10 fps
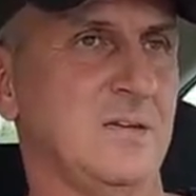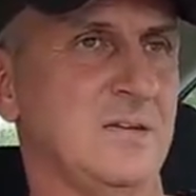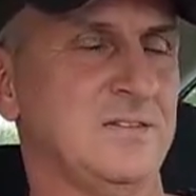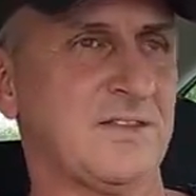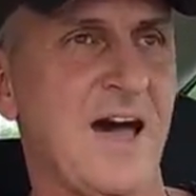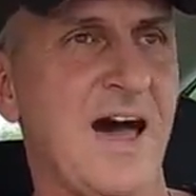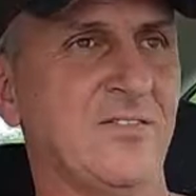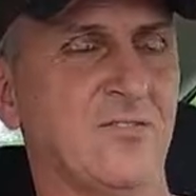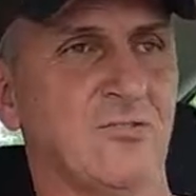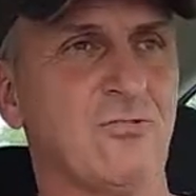is
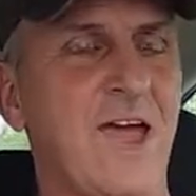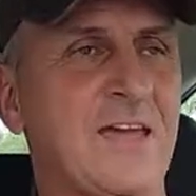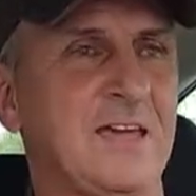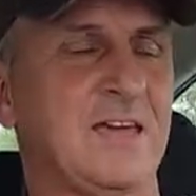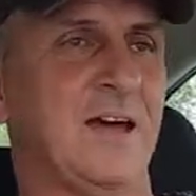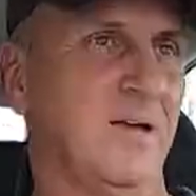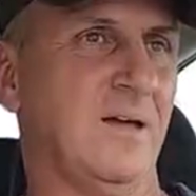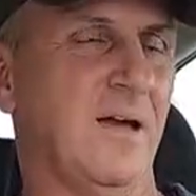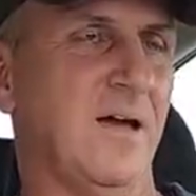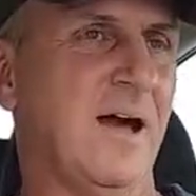on the Racket
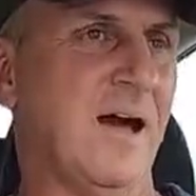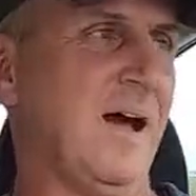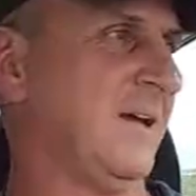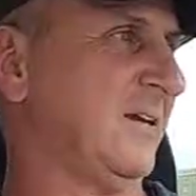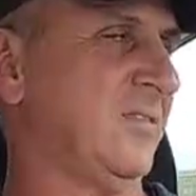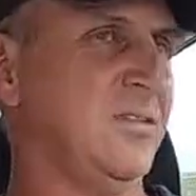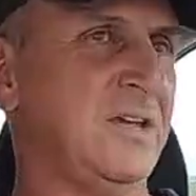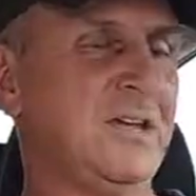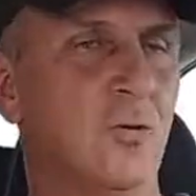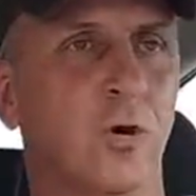on
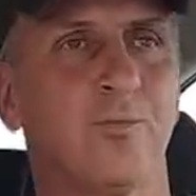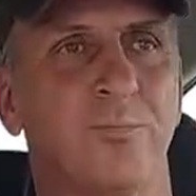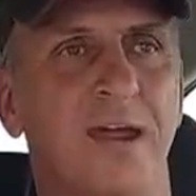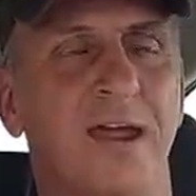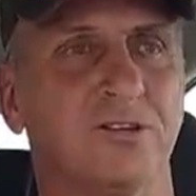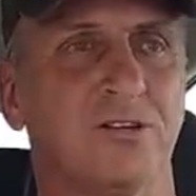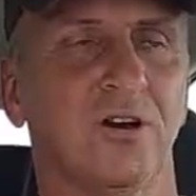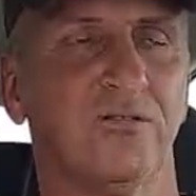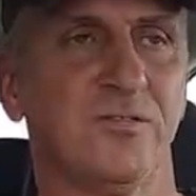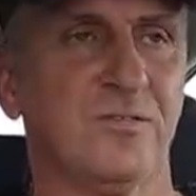the north branch
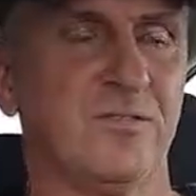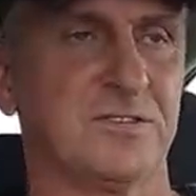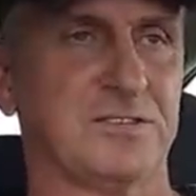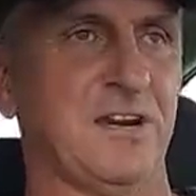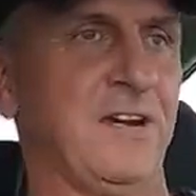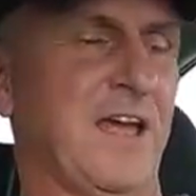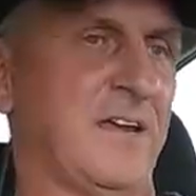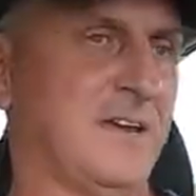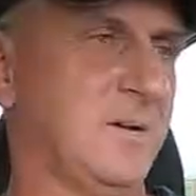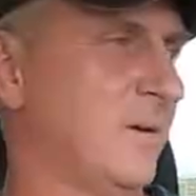of the
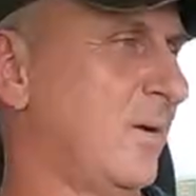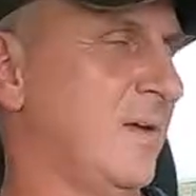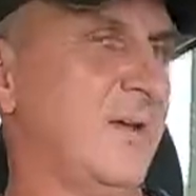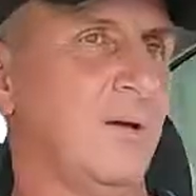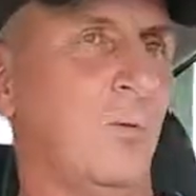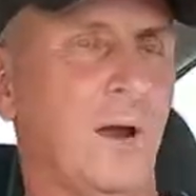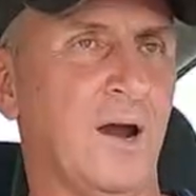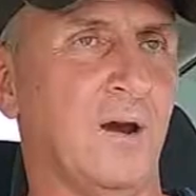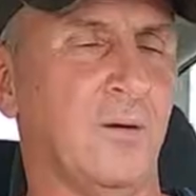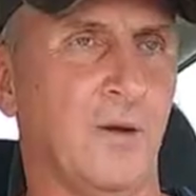Saranac,
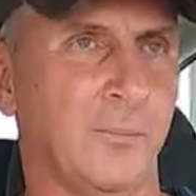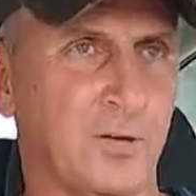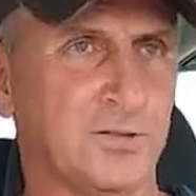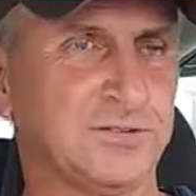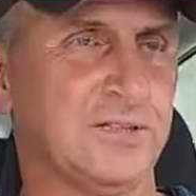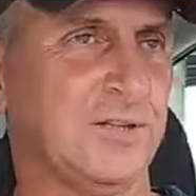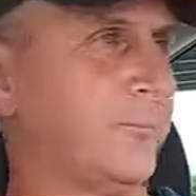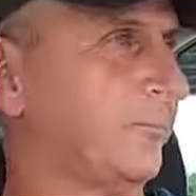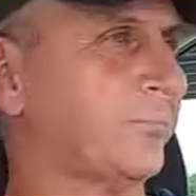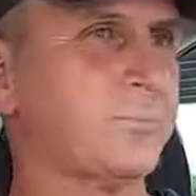where a
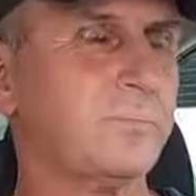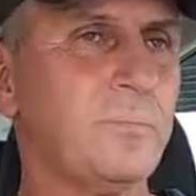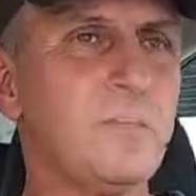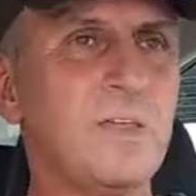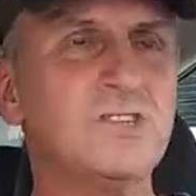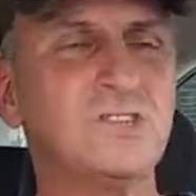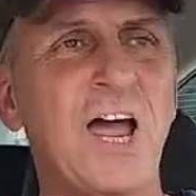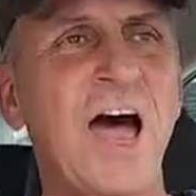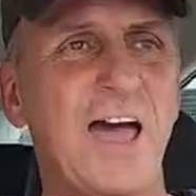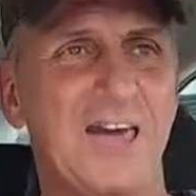person
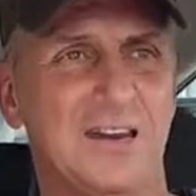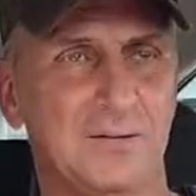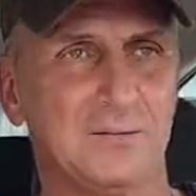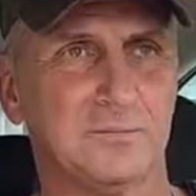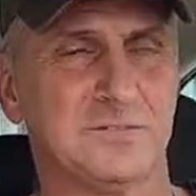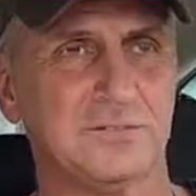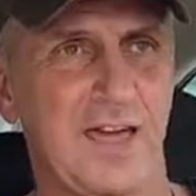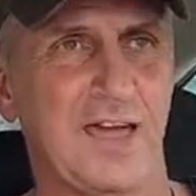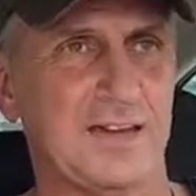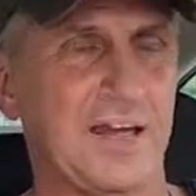shot at a
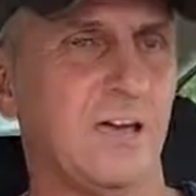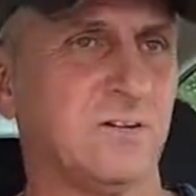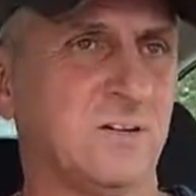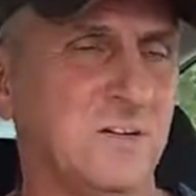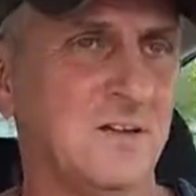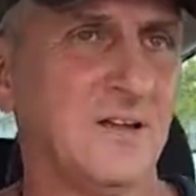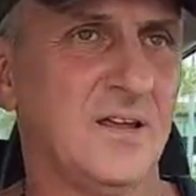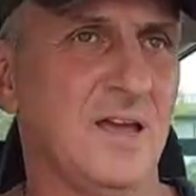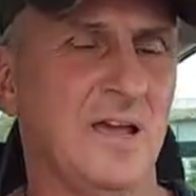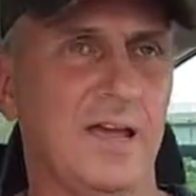stag, an elk,
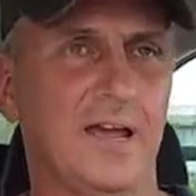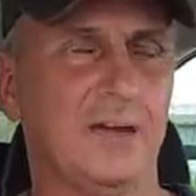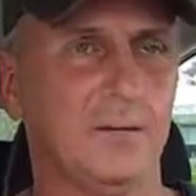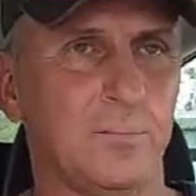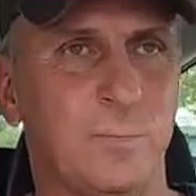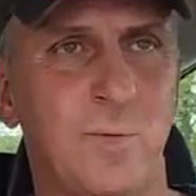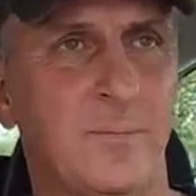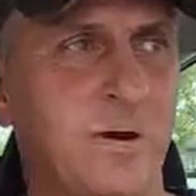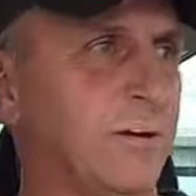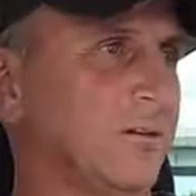and
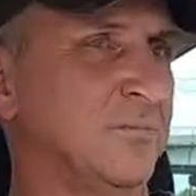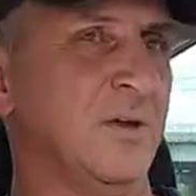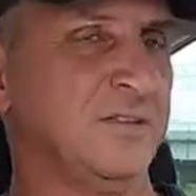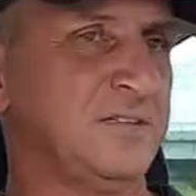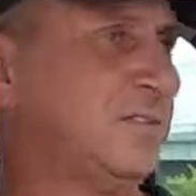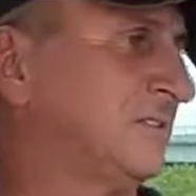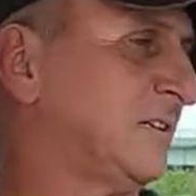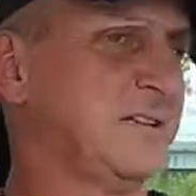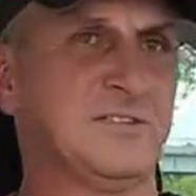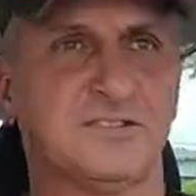apparently missed. It
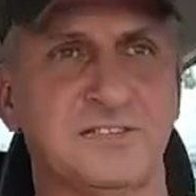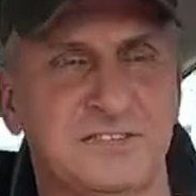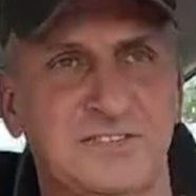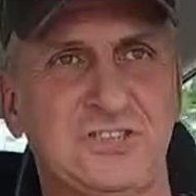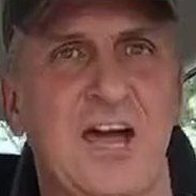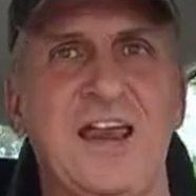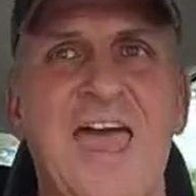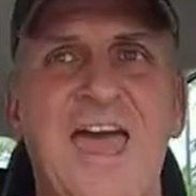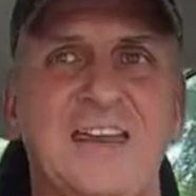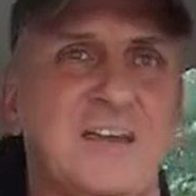just says he shot
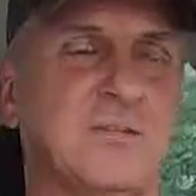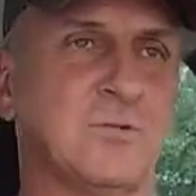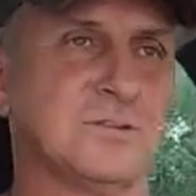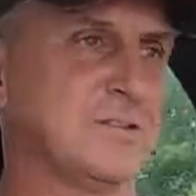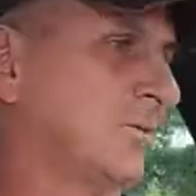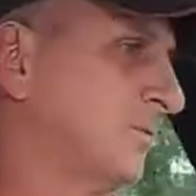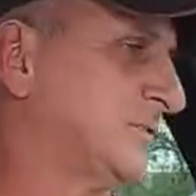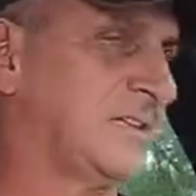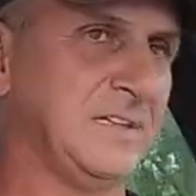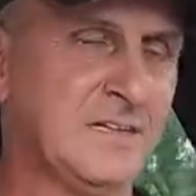at it, whereas the other
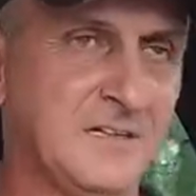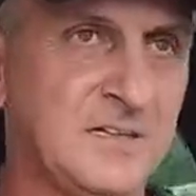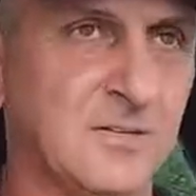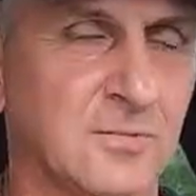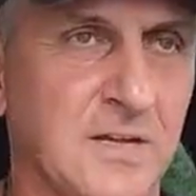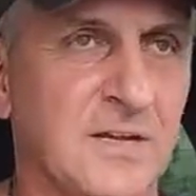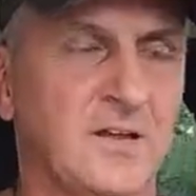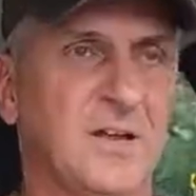one said he killed it.